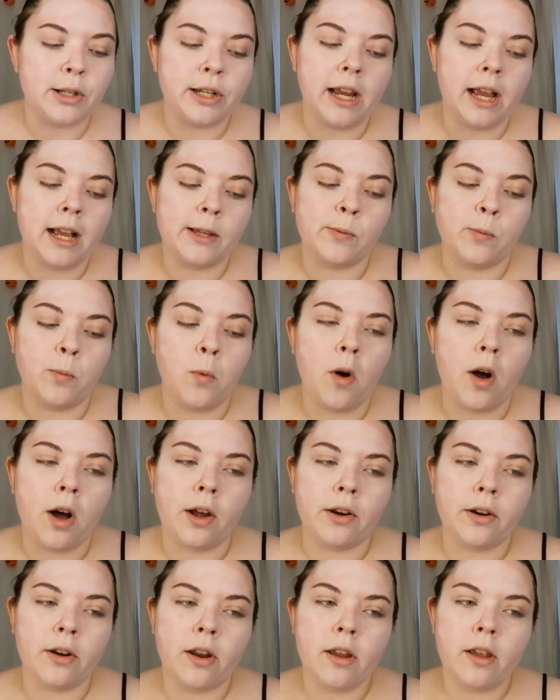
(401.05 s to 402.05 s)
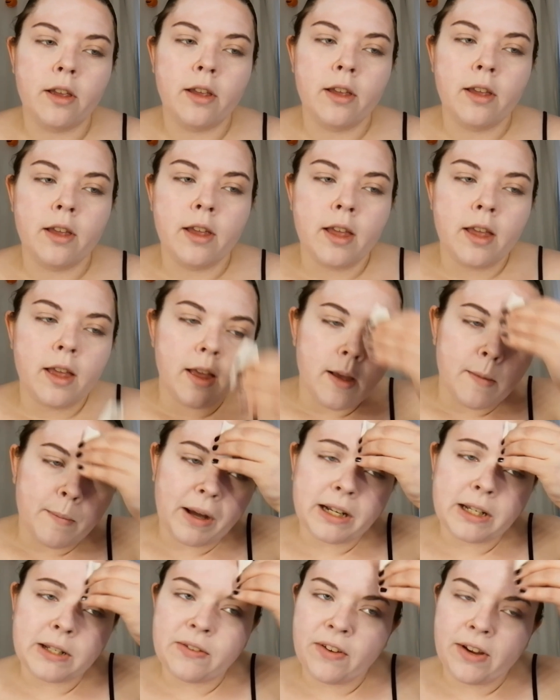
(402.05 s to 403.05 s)
She has one, but
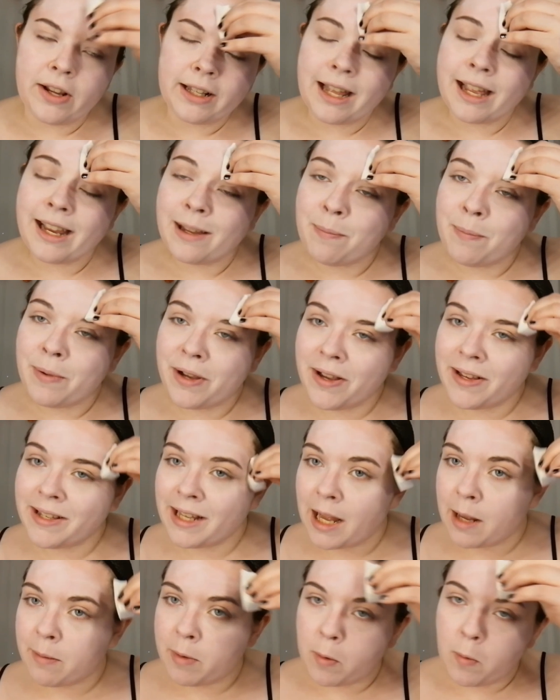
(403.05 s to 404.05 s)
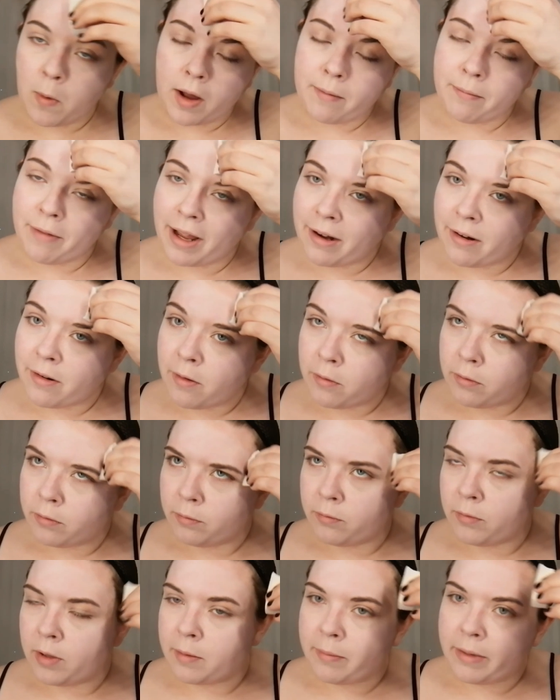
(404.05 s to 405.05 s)
I just feel like, because I'm a one-woman
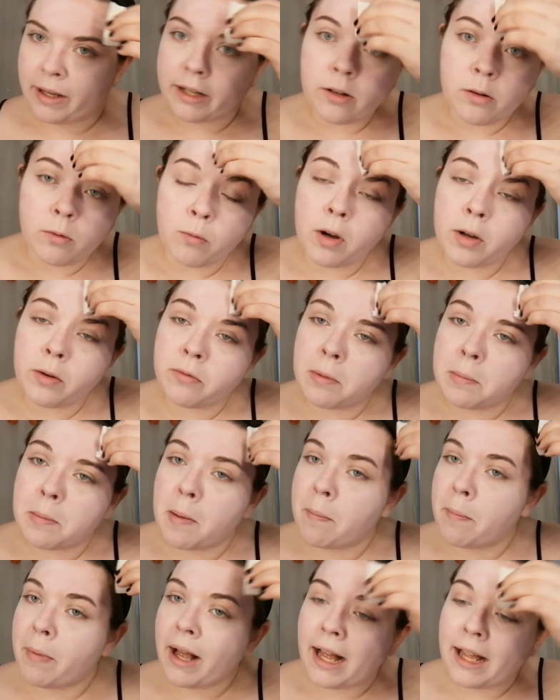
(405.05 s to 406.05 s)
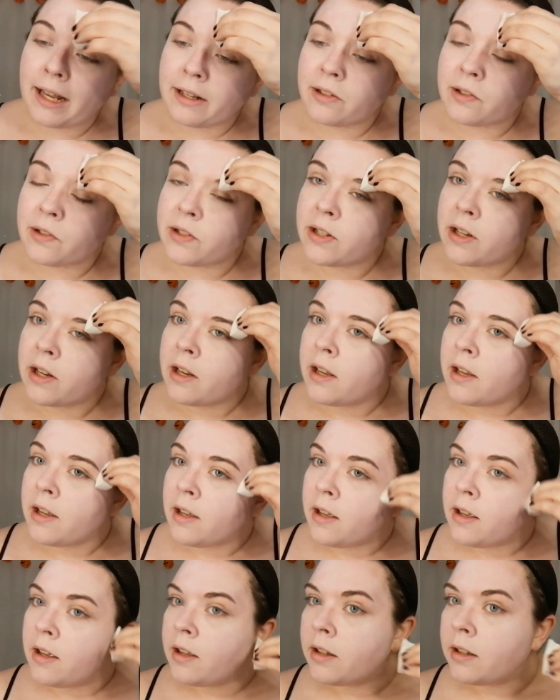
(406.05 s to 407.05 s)
band,
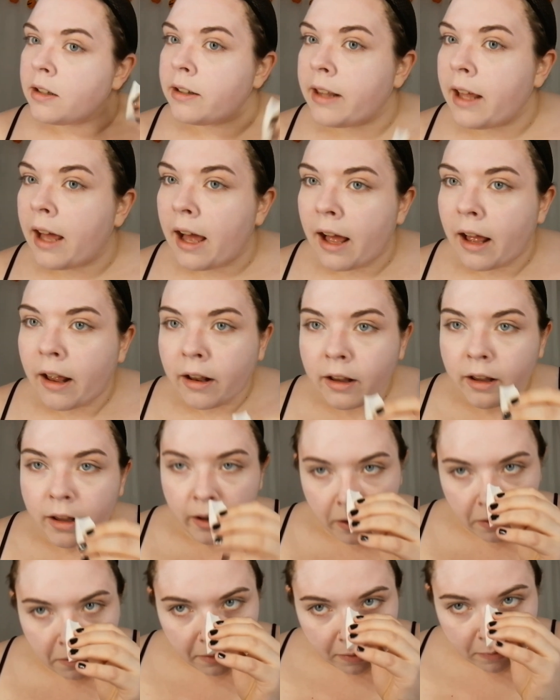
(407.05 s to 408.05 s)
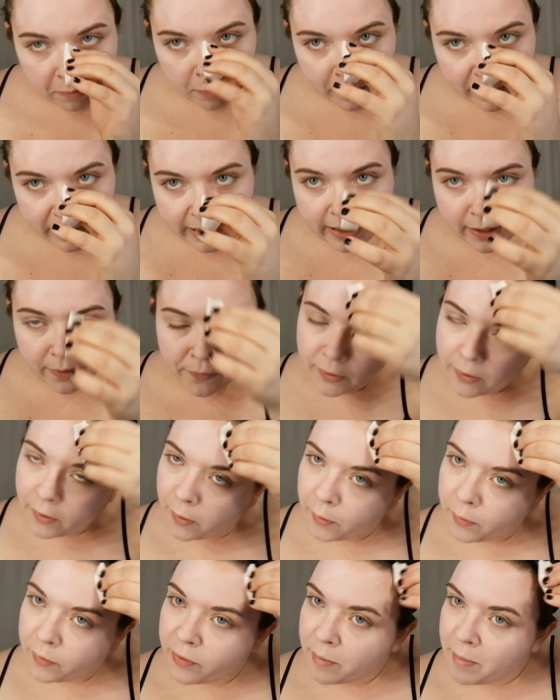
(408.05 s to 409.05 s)
that it would be
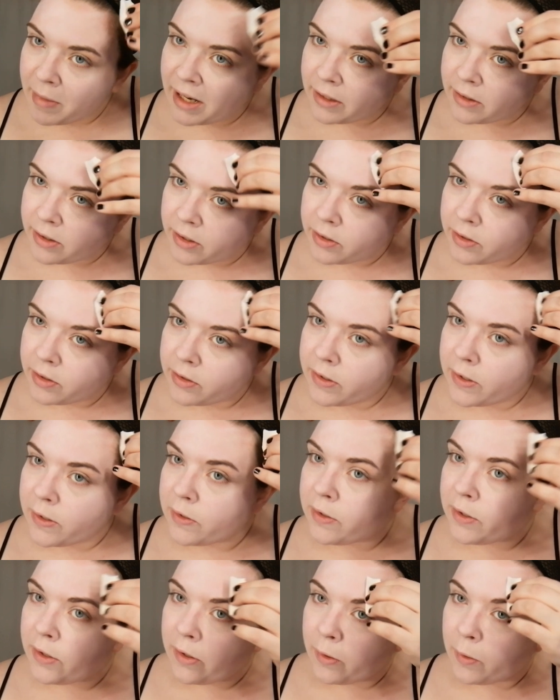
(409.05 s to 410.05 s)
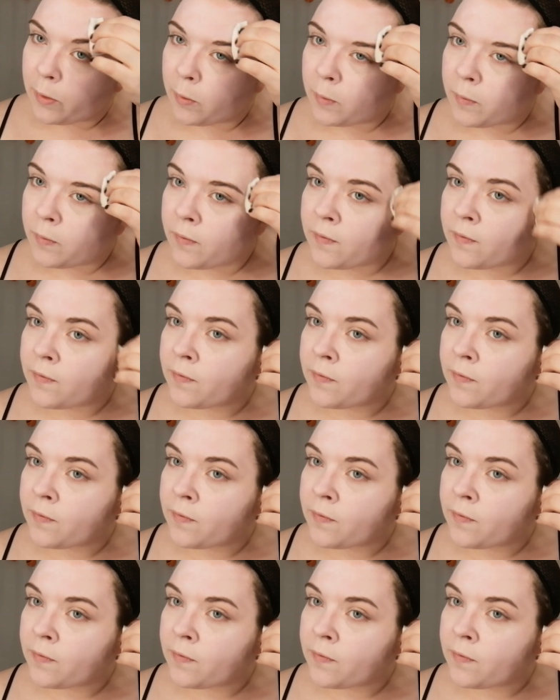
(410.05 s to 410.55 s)
difficult for me to do